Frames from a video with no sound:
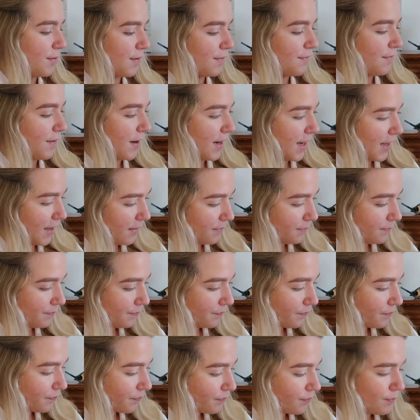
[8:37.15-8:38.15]
funny.
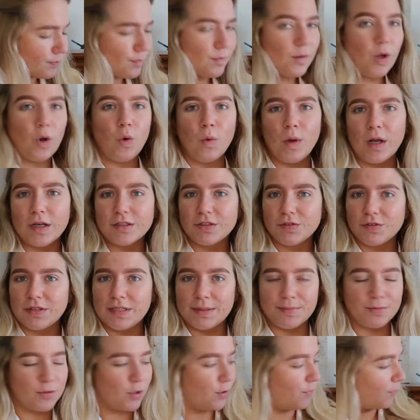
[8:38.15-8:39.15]
We also
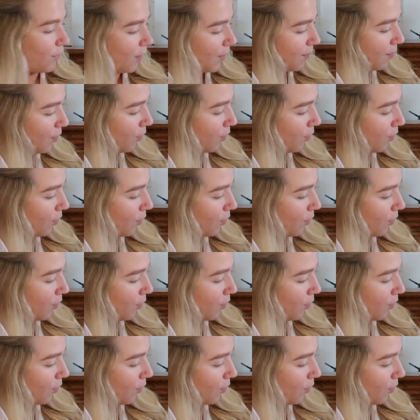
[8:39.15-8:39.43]
tipped over